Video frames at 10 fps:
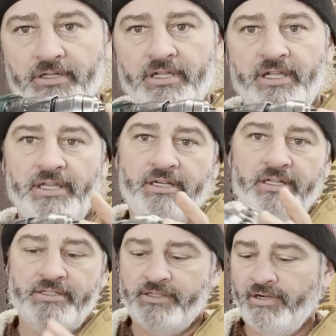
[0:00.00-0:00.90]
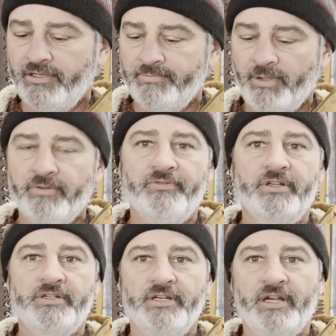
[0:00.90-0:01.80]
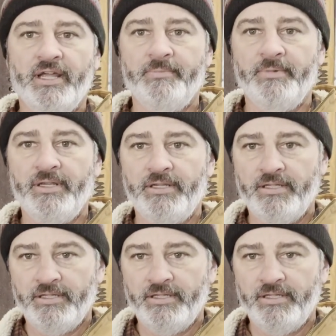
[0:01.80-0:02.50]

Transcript: And it started malfunctioning on me.